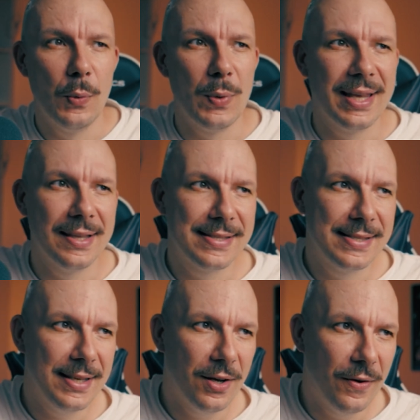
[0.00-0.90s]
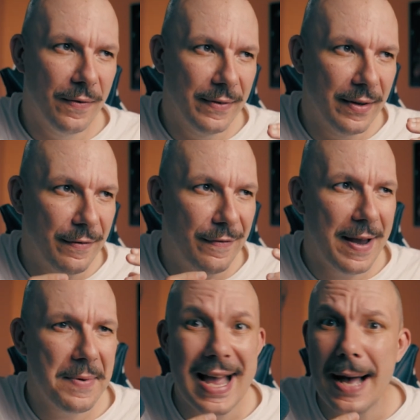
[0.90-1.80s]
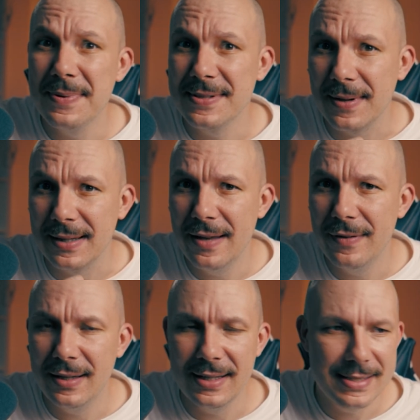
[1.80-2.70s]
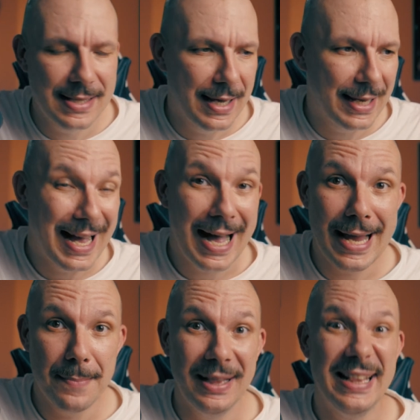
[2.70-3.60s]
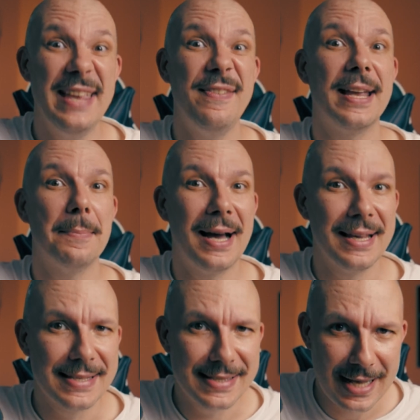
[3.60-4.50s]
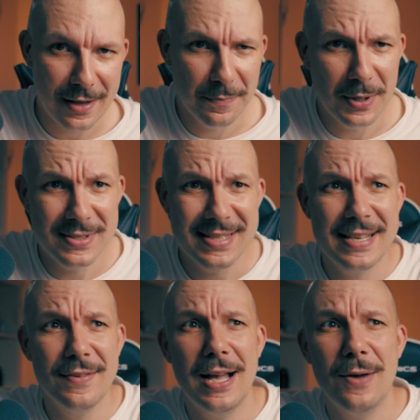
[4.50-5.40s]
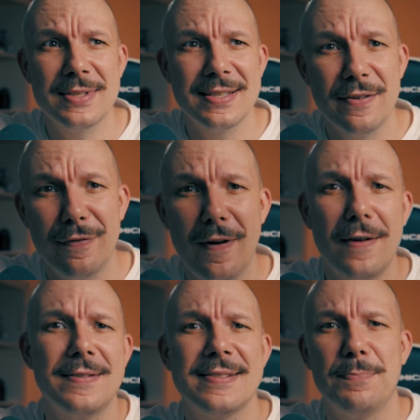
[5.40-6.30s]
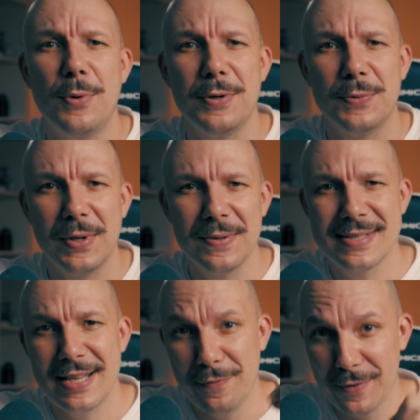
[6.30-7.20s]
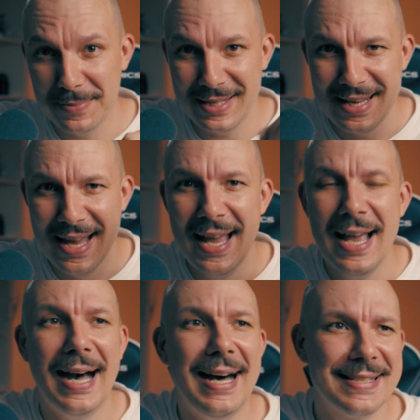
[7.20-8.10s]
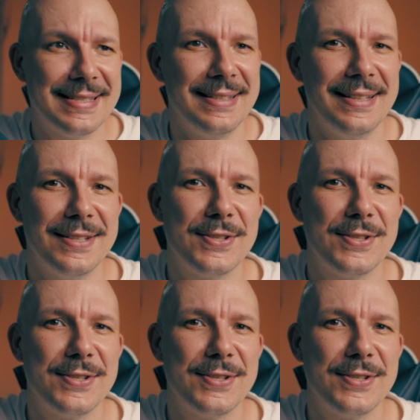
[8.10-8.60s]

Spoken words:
we can see on the very abstract level, it's like I'm leaving myself, because the 7th house is the farthest point, we could say, from the Ascendant.